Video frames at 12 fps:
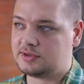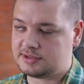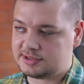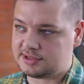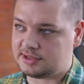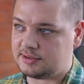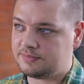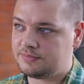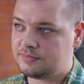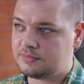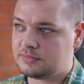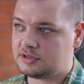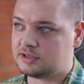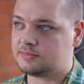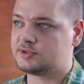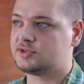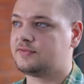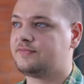you can see, in
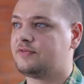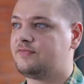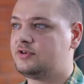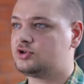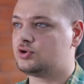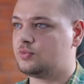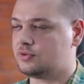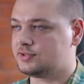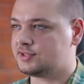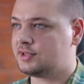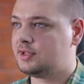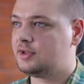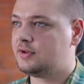terms of visuals,